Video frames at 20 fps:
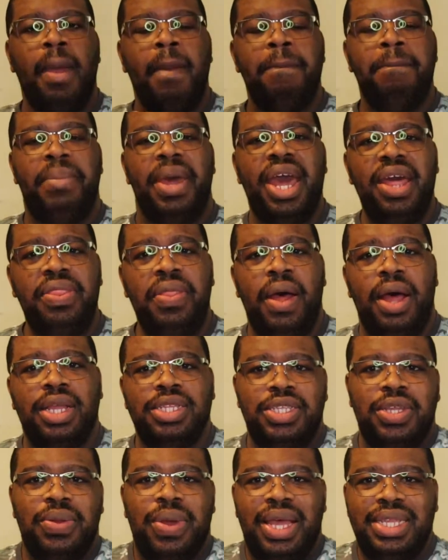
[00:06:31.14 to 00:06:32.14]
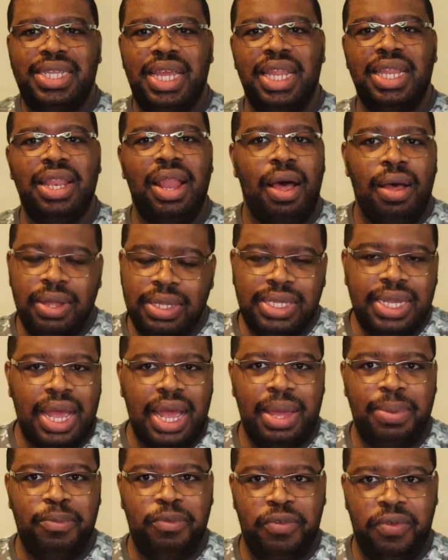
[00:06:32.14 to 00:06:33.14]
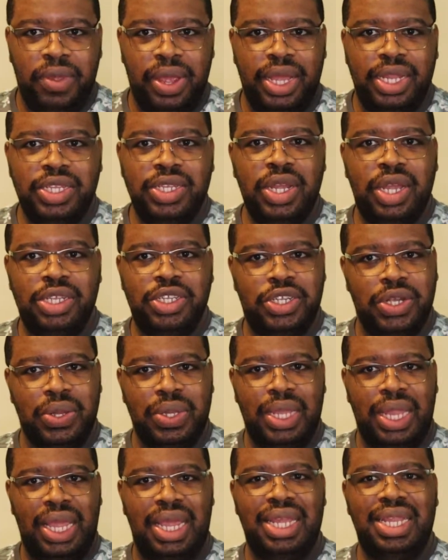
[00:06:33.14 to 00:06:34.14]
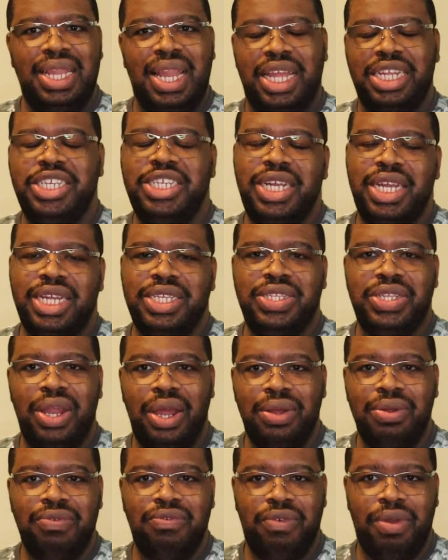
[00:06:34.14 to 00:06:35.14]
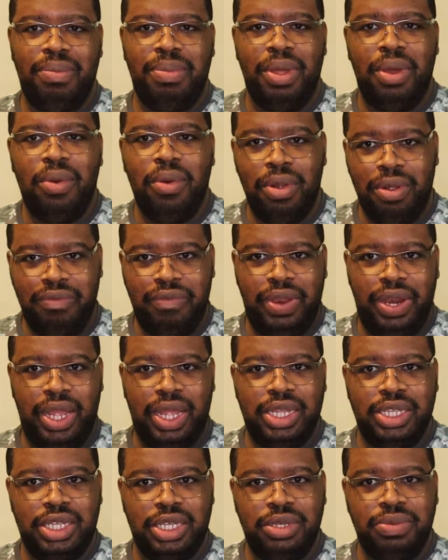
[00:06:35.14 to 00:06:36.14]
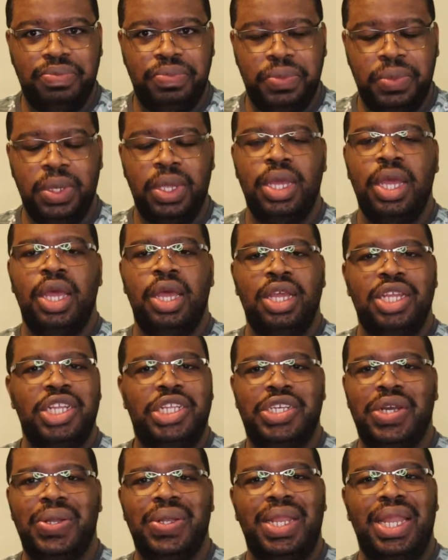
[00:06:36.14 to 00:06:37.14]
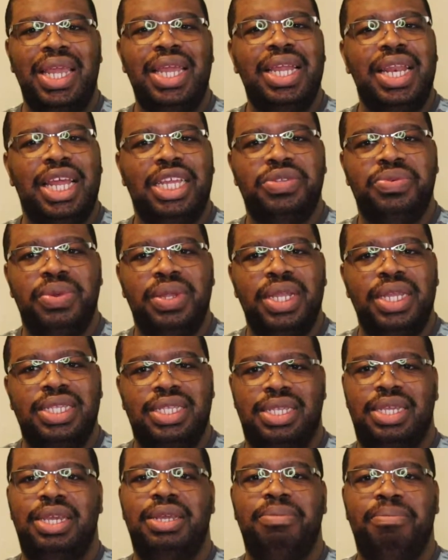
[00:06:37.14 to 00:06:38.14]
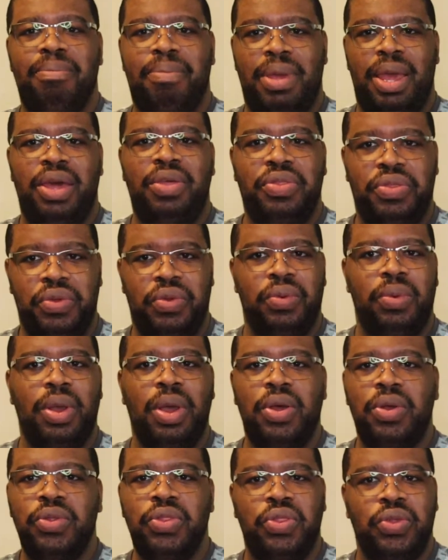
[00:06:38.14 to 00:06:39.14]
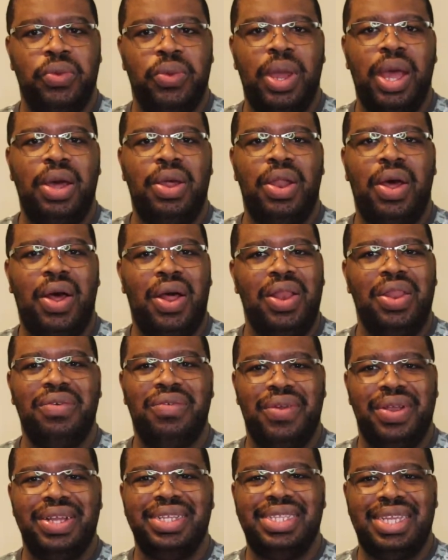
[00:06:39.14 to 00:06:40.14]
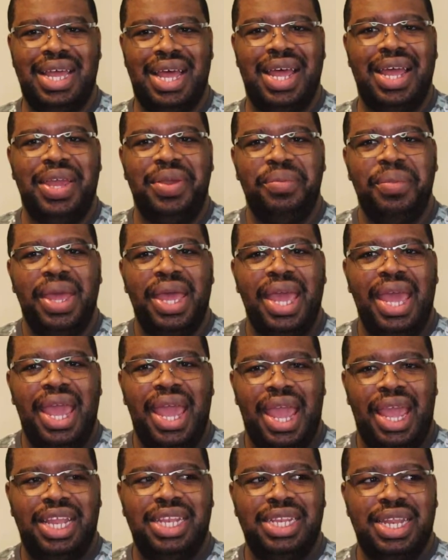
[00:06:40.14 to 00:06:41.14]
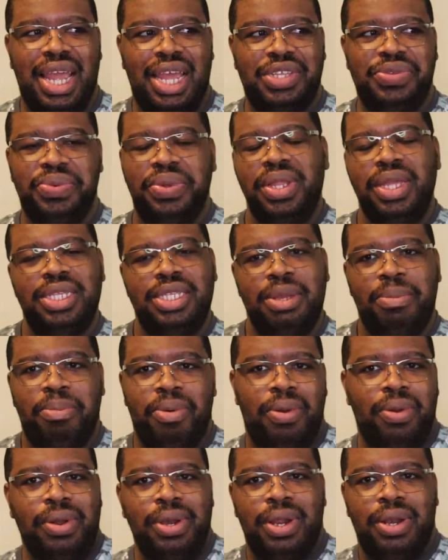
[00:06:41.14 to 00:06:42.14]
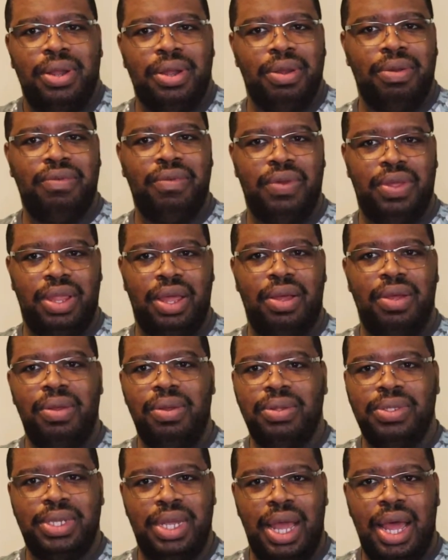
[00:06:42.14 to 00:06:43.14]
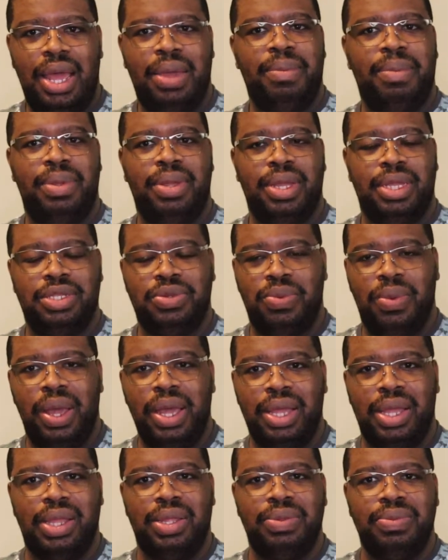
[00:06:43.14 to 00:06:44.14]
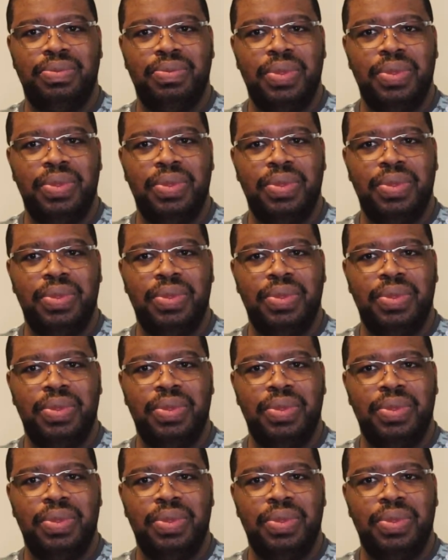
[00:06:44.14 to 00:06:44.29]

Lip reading: Beth also has a longtime friend, Jolene, that she has known from the orphanage. Jolene has really seen Beth grow throughout all of her time and has really supported her for the whole time as well.